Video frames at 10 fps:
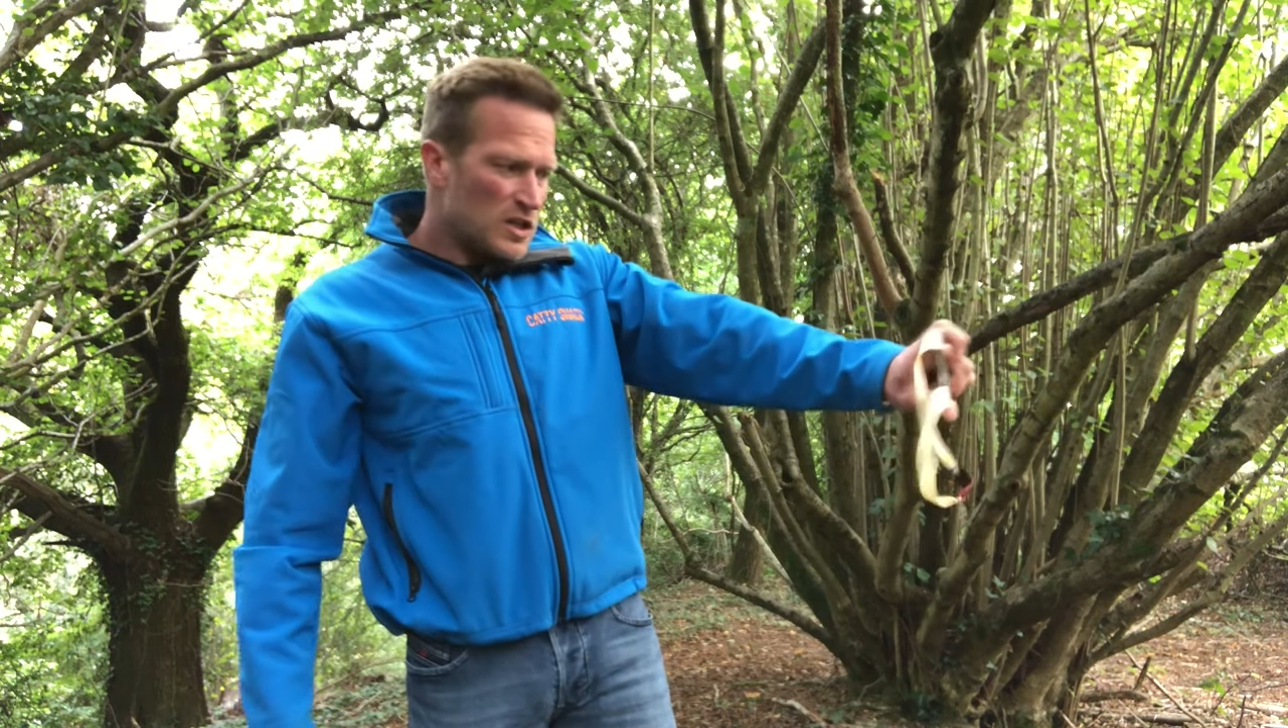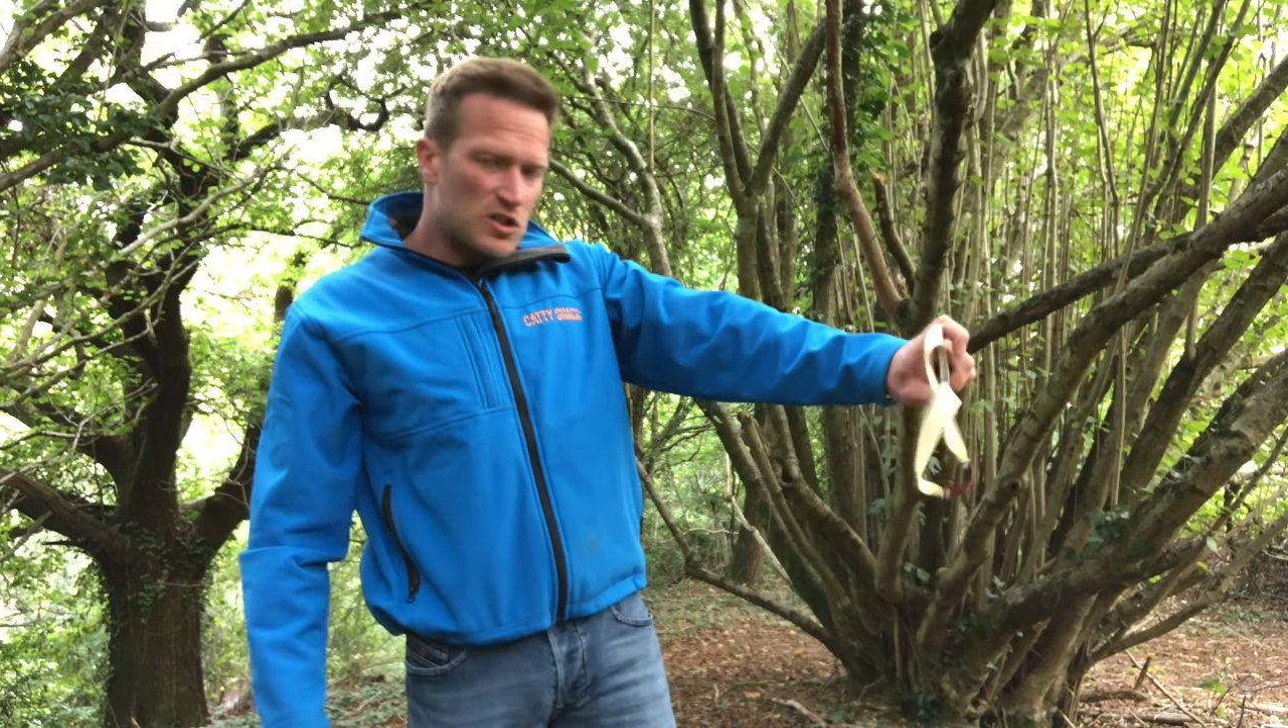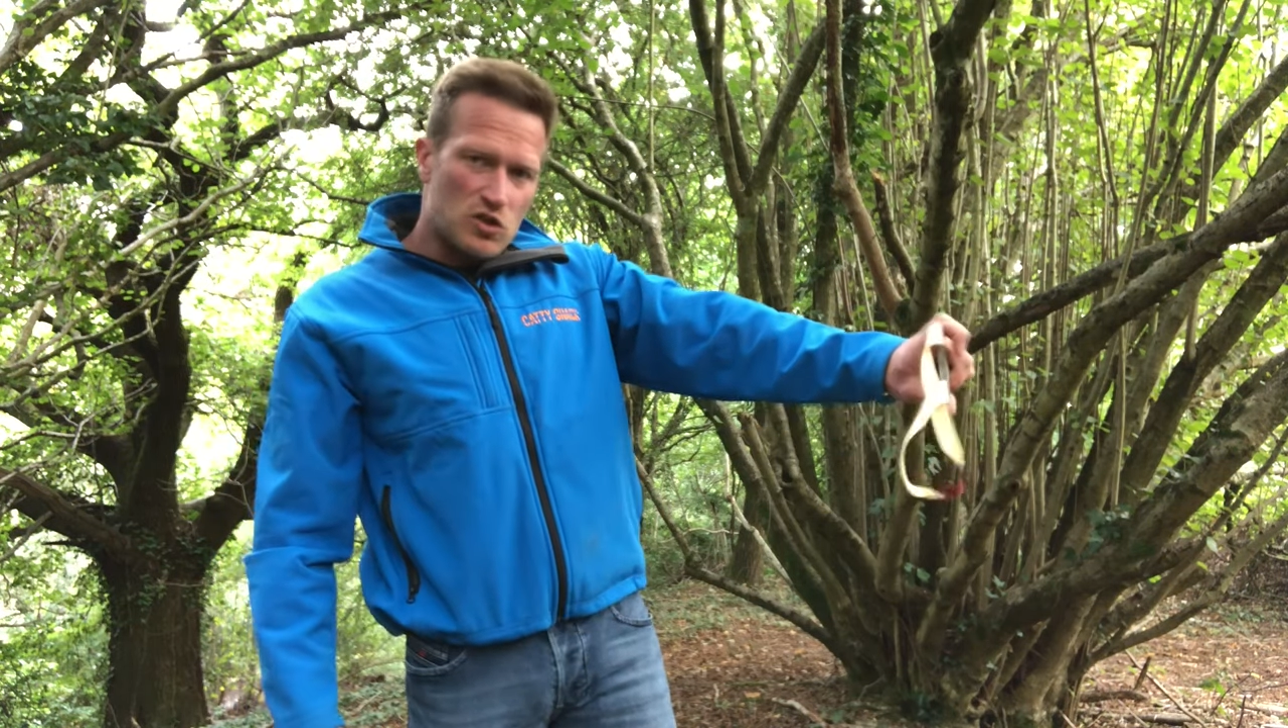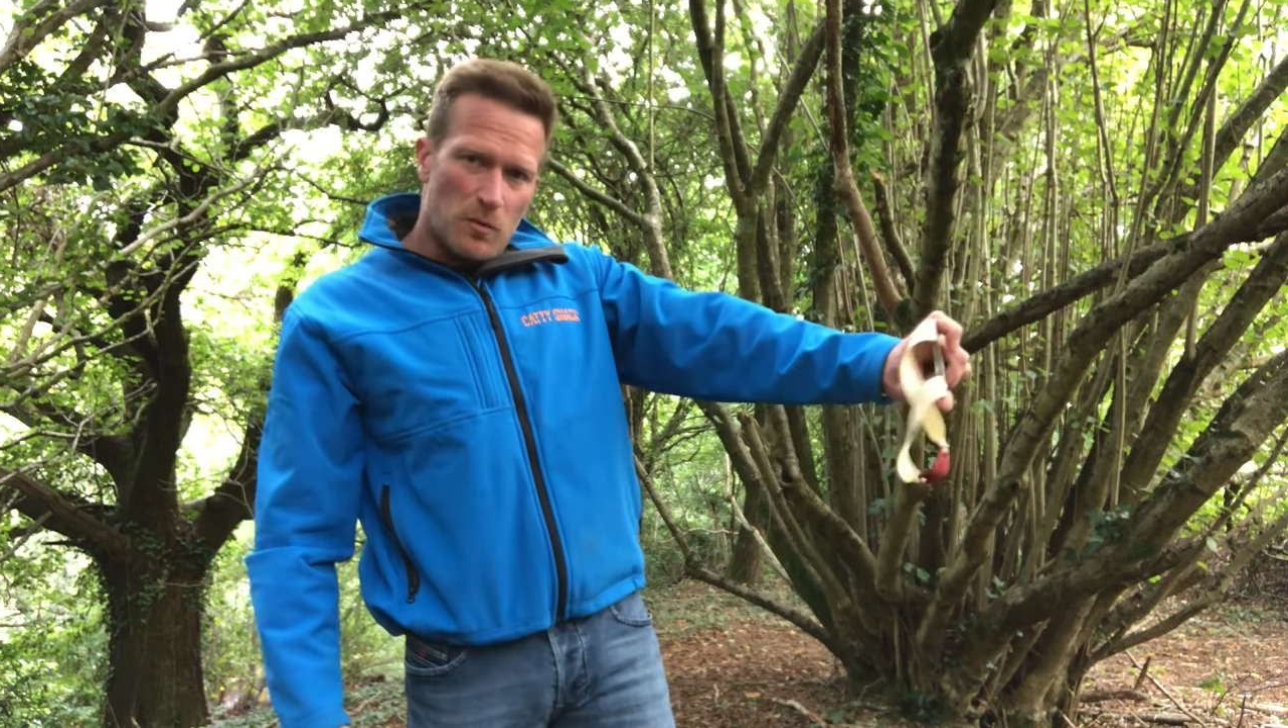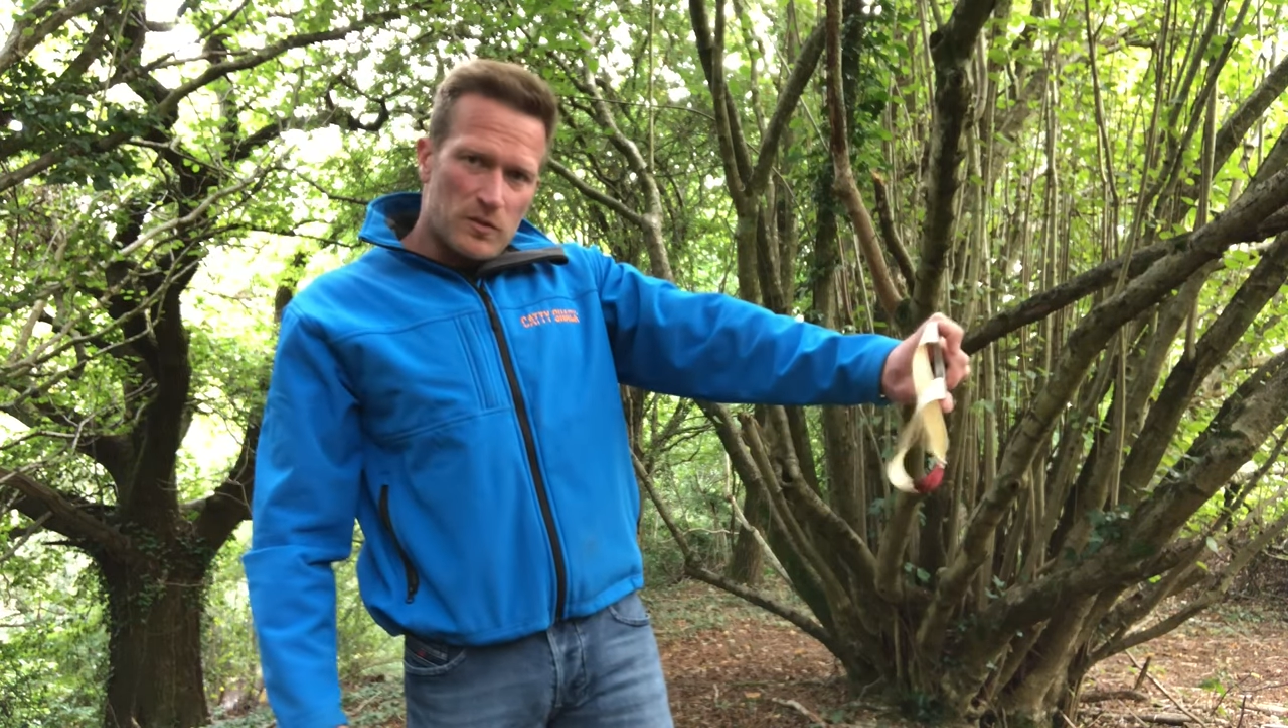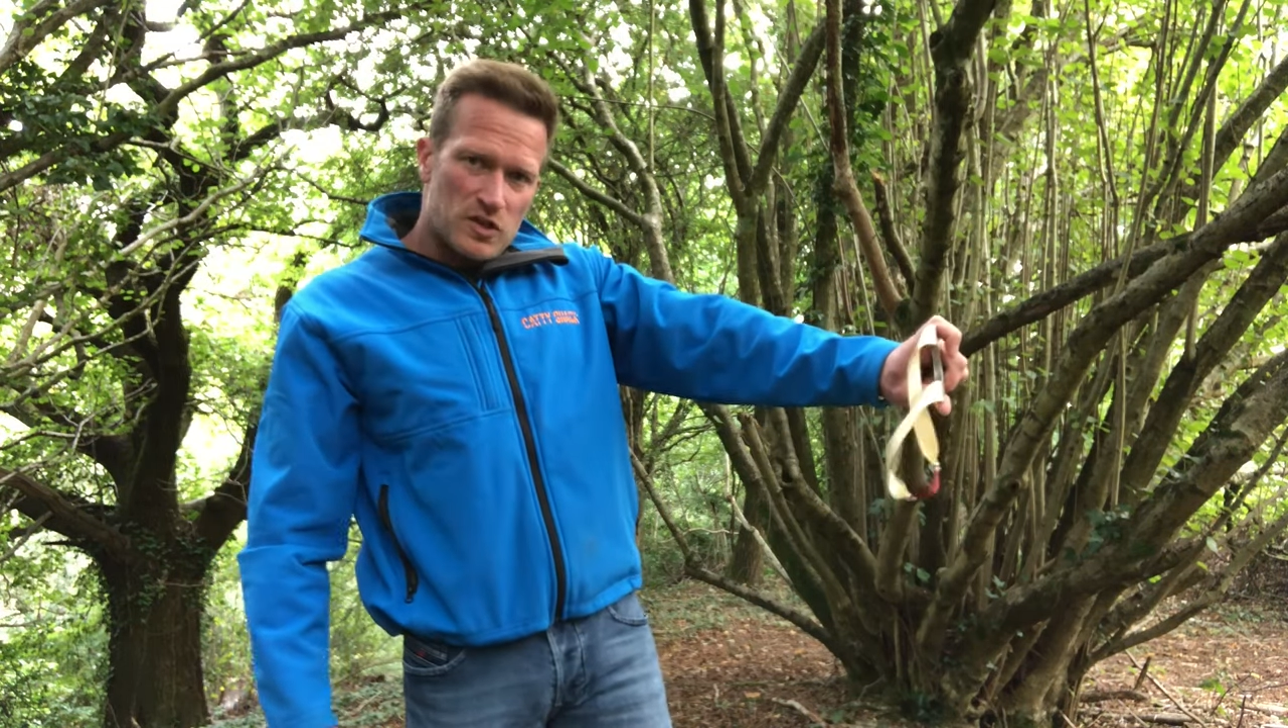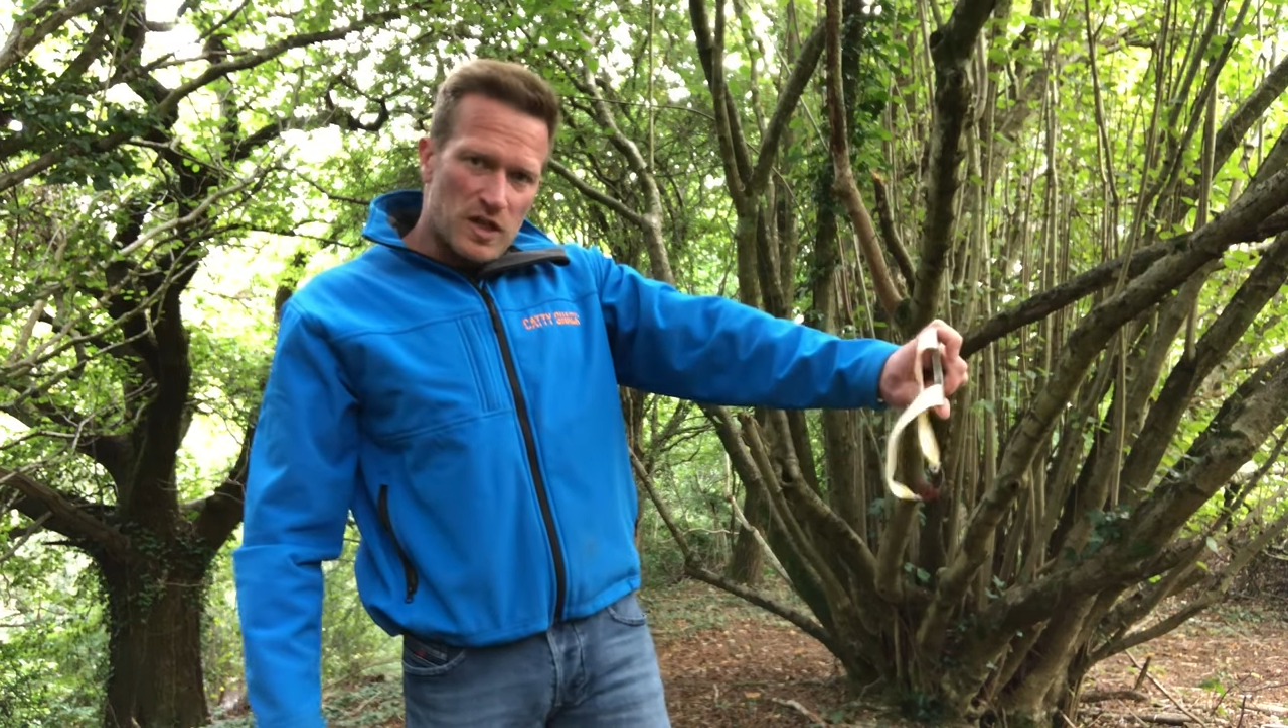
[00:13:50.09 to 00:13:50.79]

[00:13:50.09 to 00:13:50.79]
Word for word: stop the